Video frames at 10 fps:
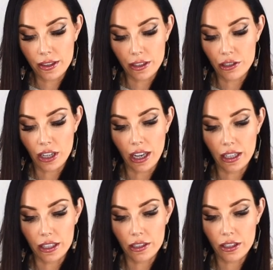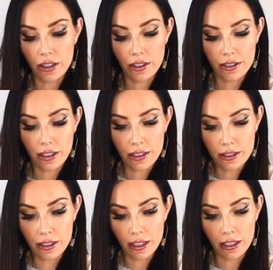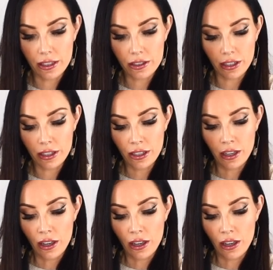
the challenge and this is an energy